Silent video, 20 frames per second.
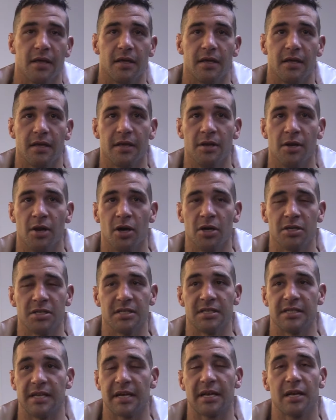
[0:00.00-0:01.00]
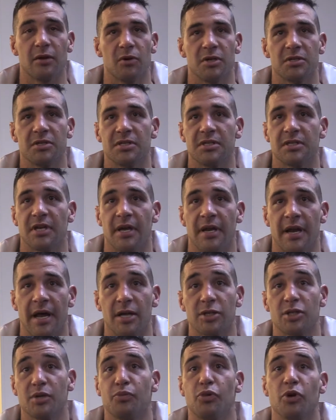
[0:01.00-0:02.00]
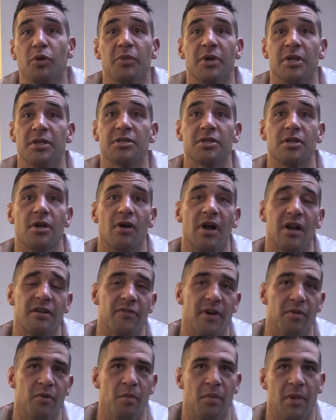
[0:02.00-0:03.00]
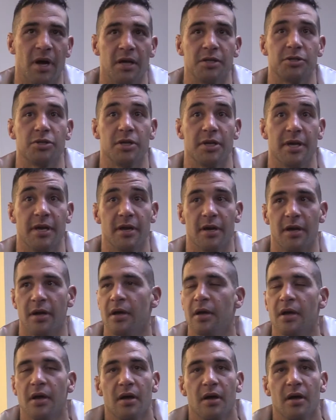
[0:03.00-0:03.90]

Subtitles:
he knows exactly what to say and how to put me into the right frame of mind to get a